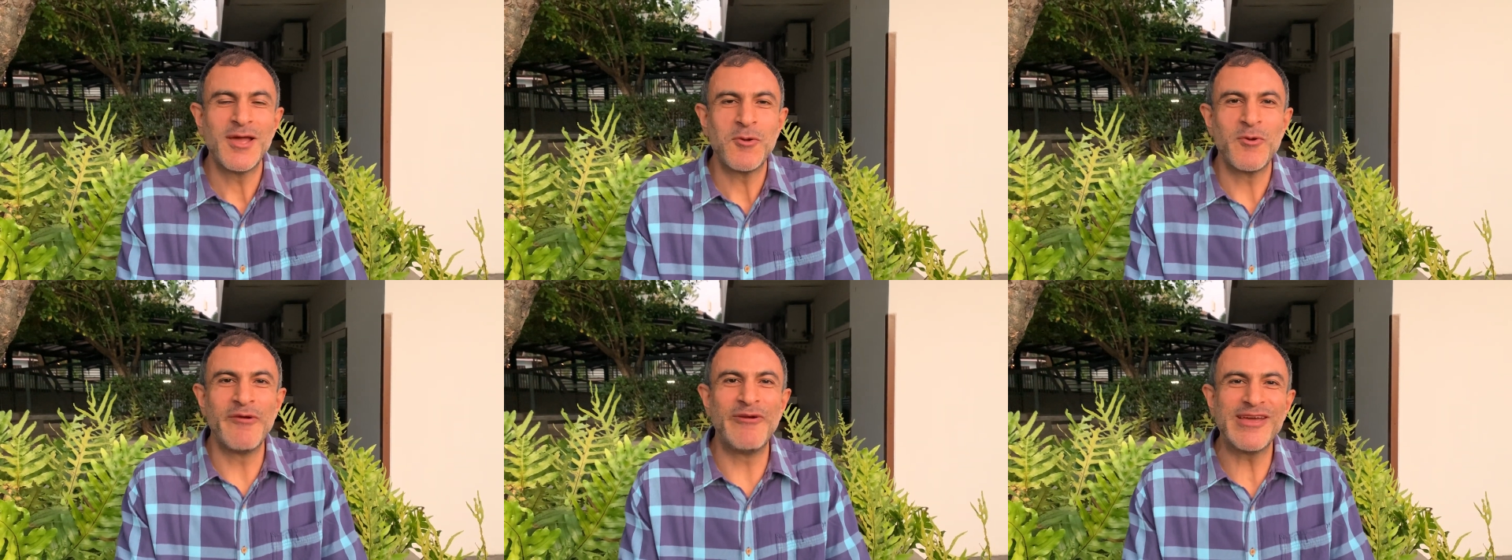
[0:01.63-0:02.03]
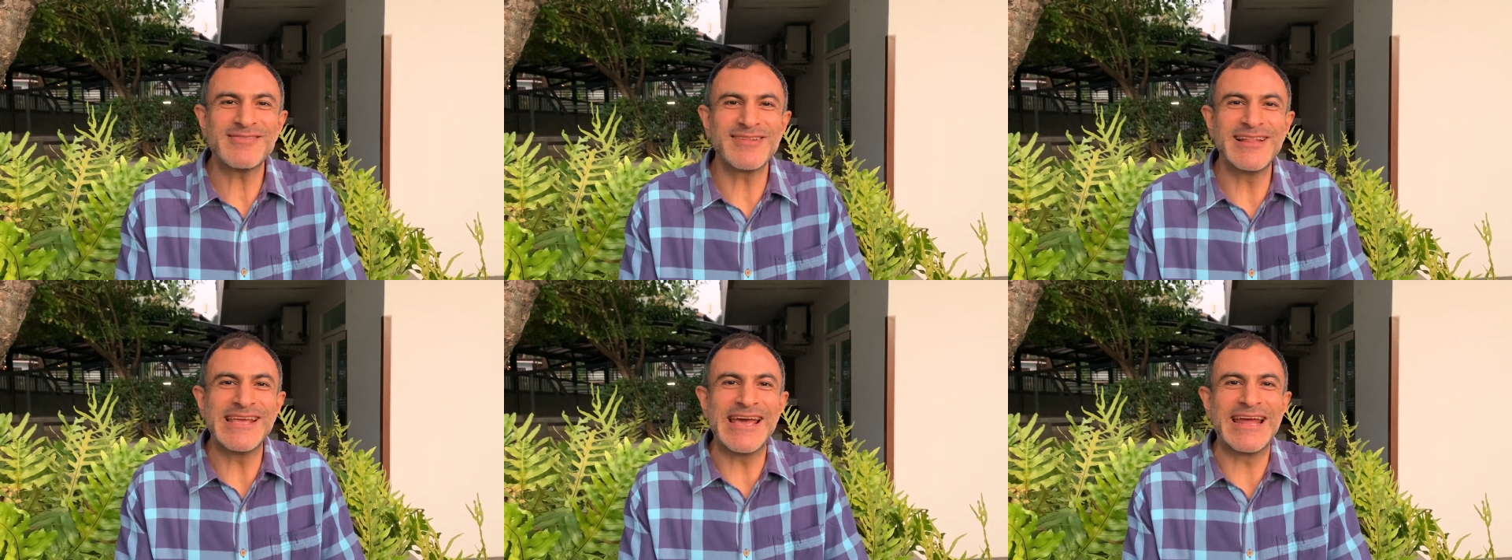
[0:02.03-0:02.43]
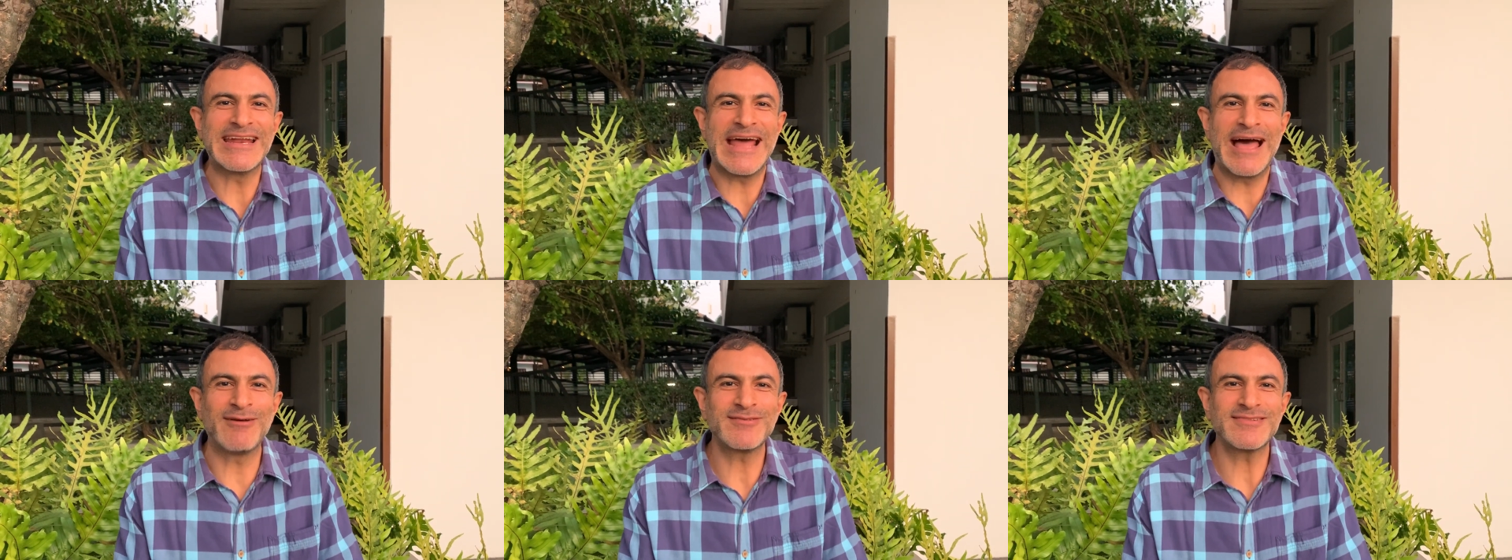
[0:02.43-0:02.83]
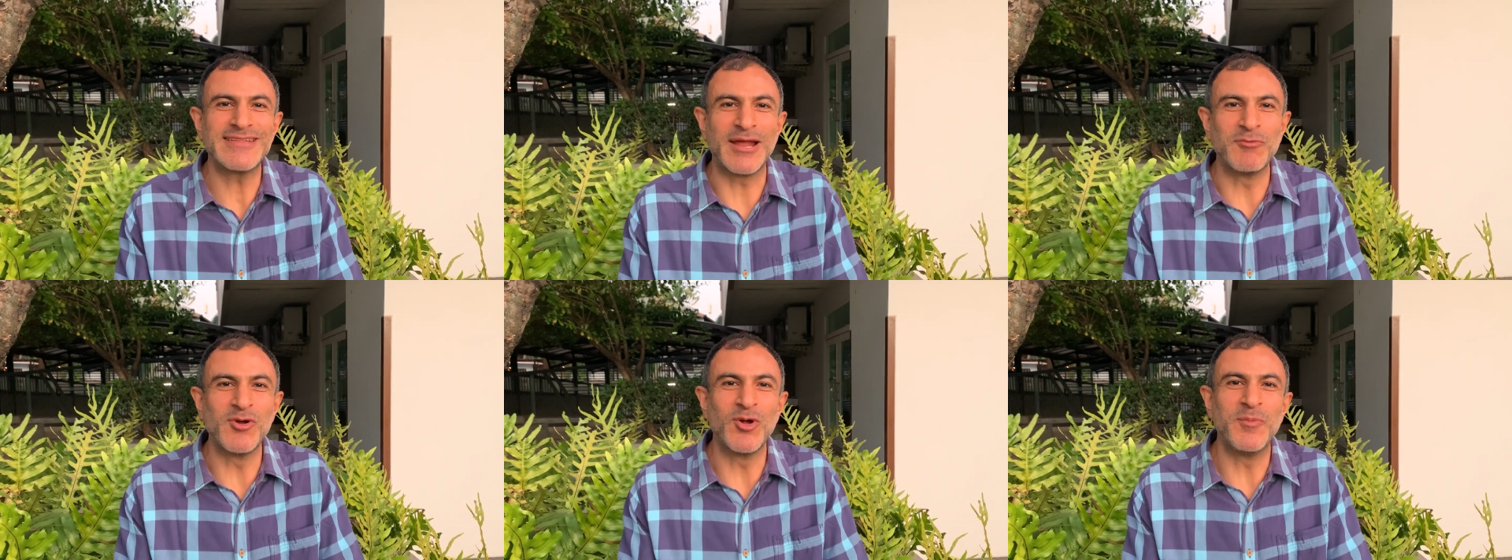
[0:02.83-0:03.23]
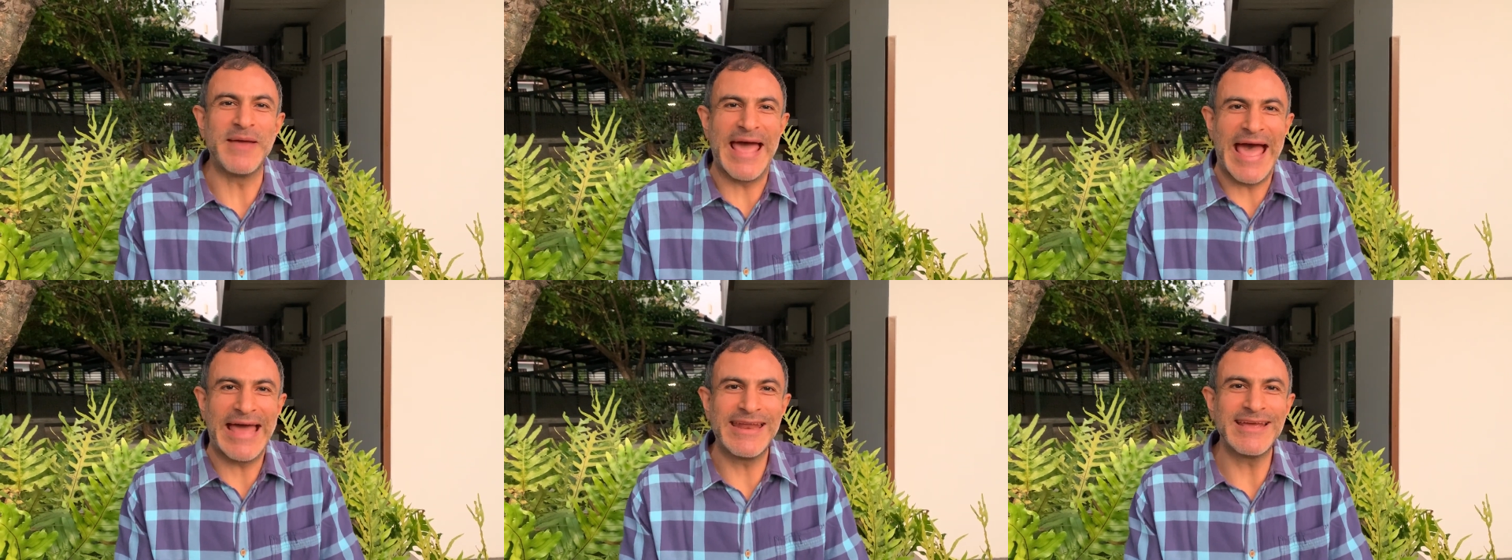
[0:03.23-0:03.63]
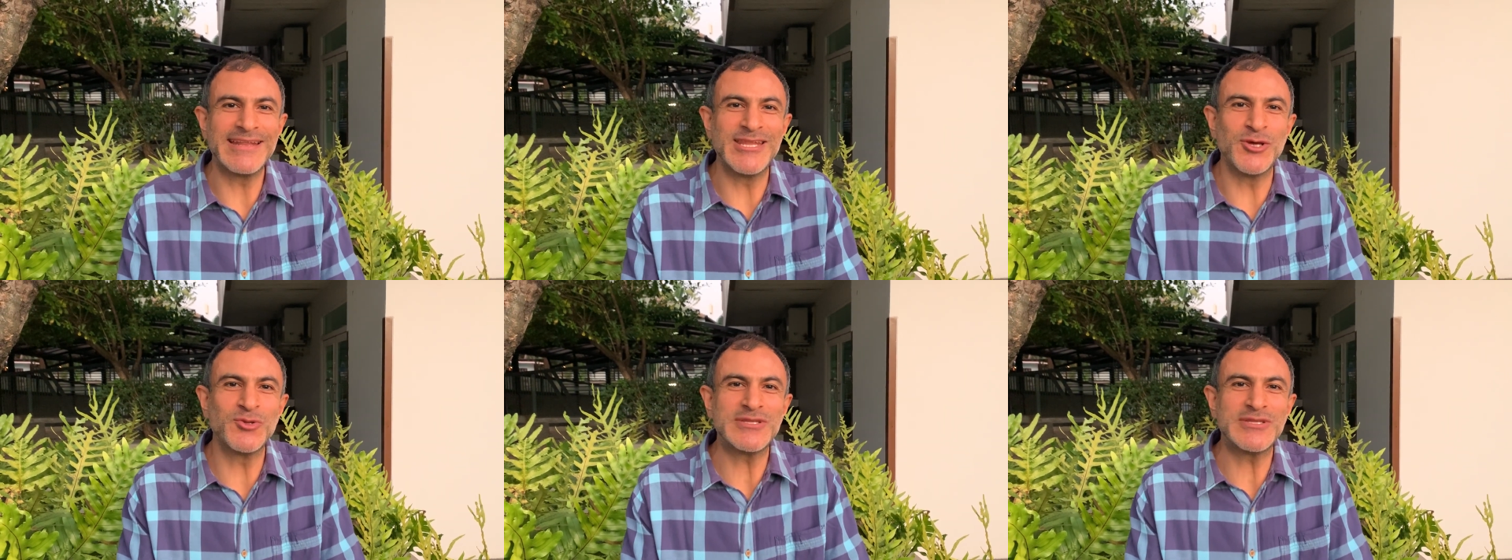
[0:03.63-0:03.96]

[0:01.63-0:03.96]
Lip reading: We recently announced that we will be adding new